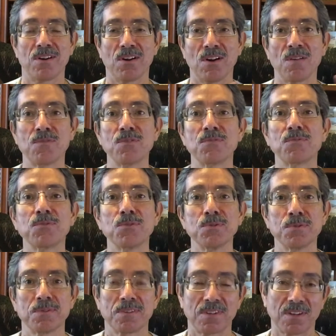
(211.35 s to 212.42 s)
of the
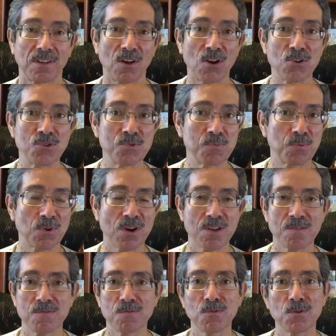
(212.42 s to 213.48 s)
fruit are you
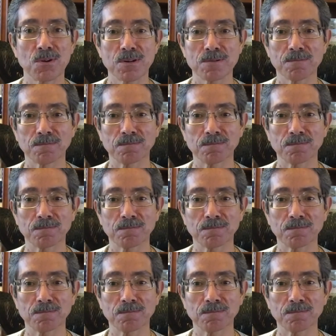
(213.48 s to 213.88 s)
praying for?